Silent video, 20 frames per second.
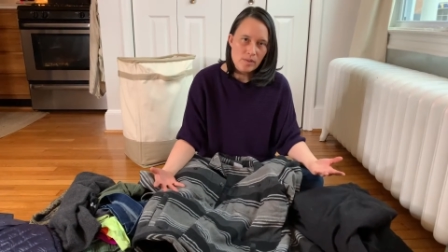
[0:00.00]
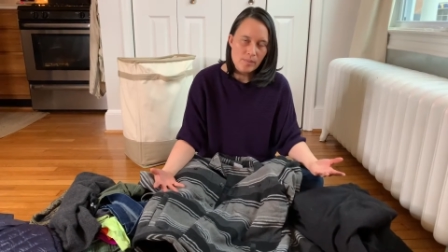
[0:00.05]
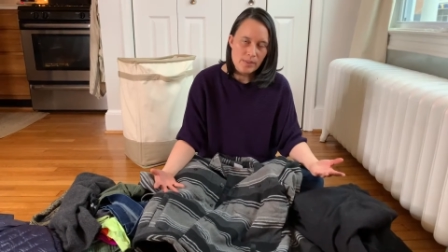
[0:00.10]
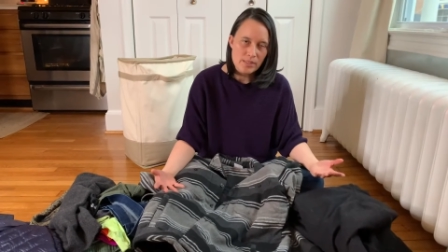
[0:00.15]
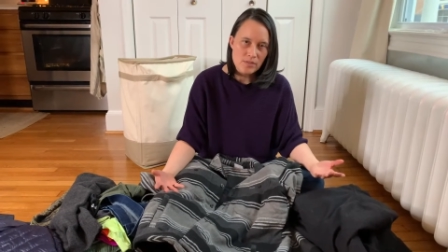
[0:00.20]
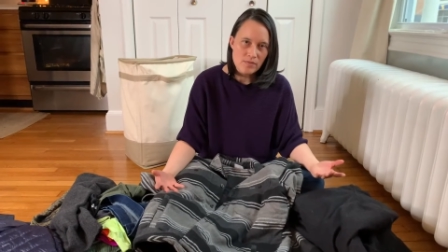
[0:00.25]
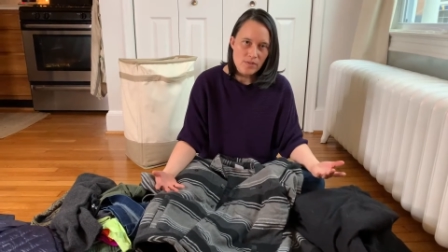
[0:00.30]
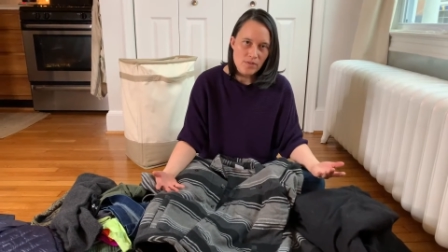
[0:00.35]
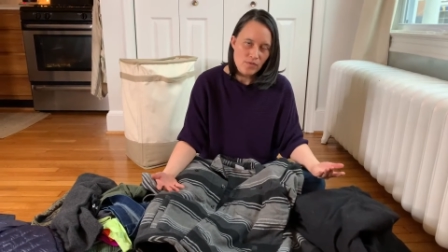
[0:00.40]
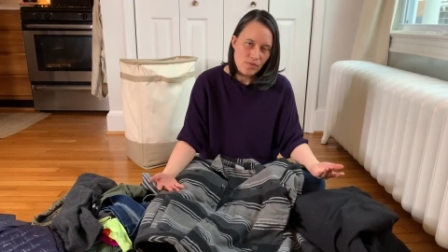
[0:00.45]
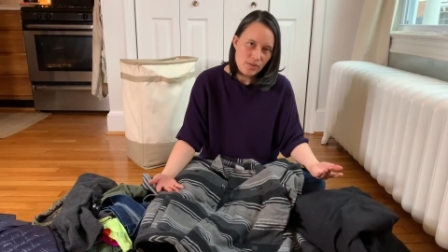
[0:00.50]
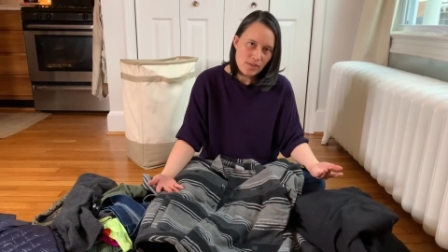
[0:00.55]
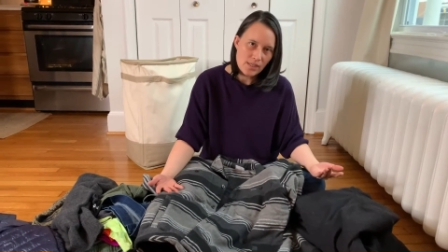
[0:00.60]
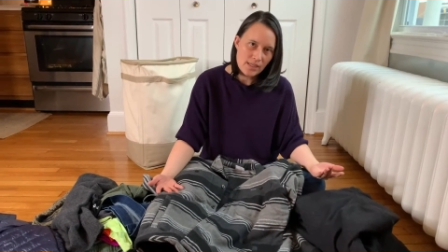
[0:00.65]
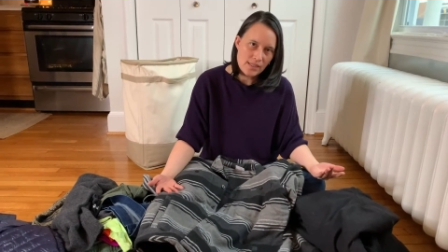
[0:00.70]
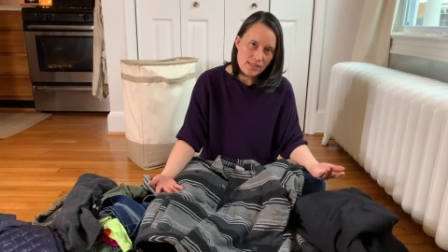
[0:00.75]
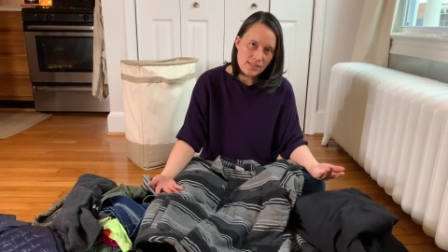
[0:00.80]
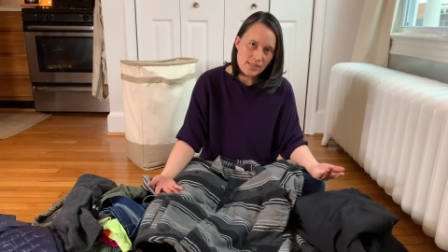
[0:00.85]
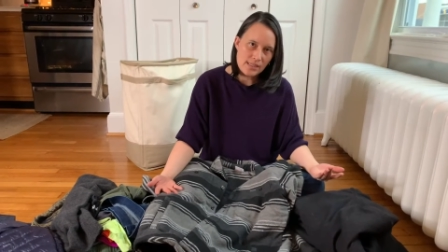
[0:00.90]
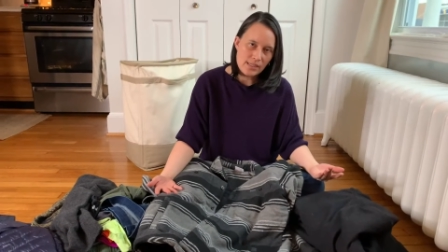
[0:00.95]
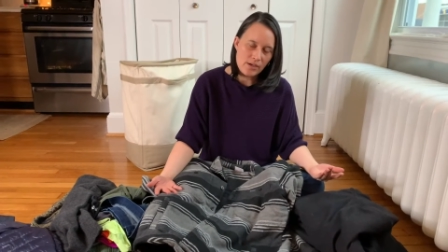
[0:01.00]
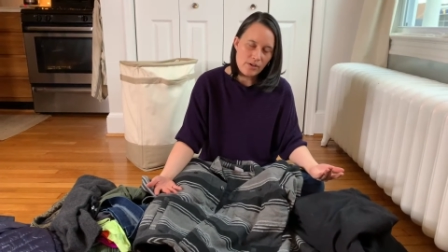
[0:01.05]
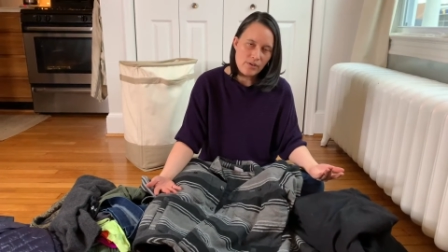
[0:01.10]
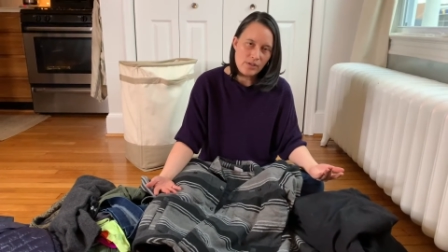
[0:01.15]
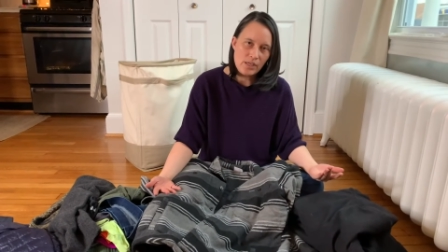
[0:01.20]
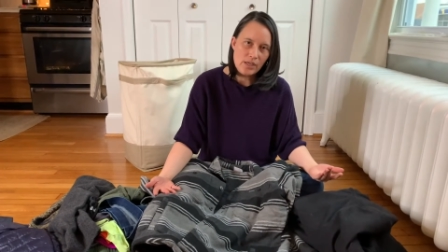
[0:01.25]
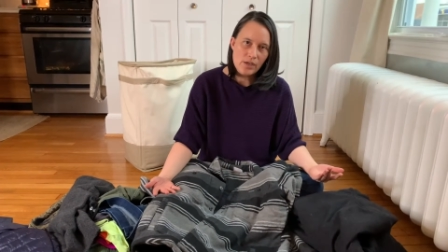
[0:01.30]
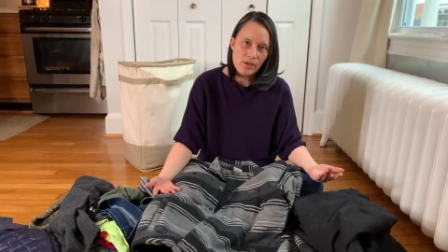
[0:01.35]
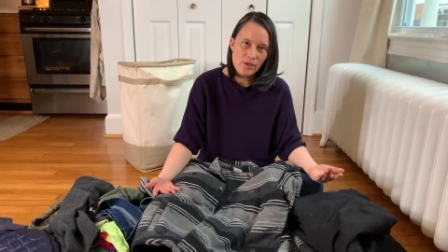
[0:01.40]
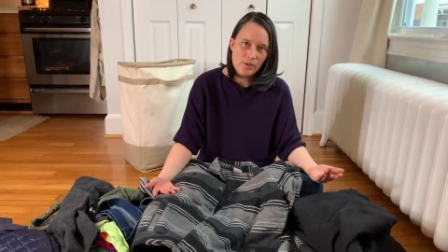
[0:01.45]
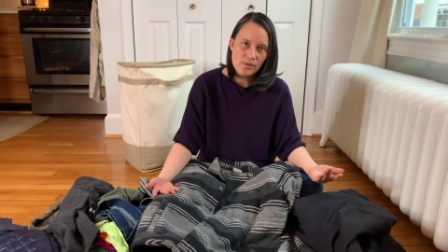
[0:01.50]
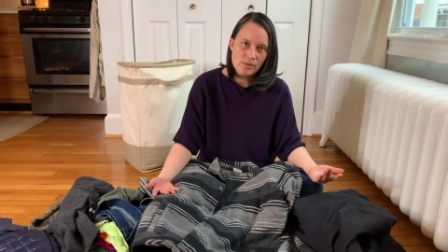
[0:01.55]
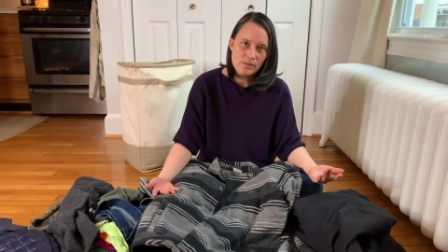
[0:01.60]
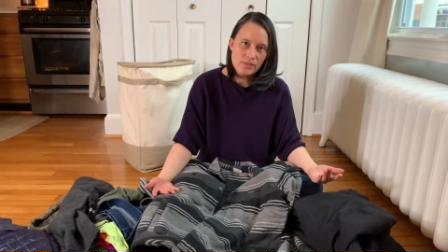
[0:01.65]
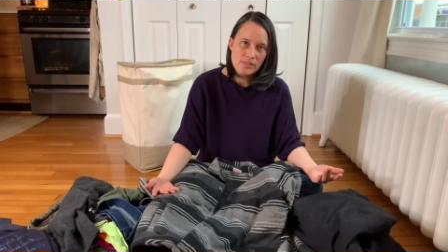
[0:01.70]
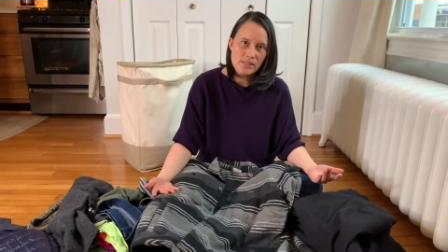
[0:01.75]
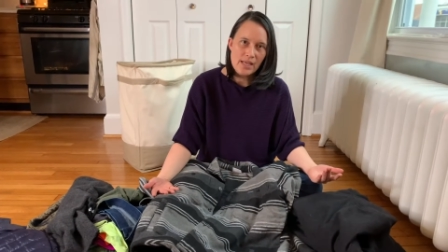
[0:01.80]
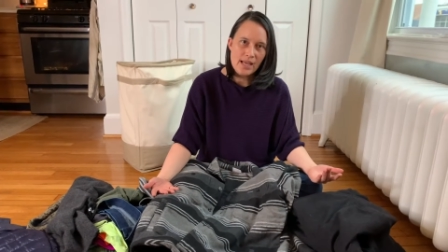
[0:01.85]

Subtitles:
a bunch of different things that he already owned,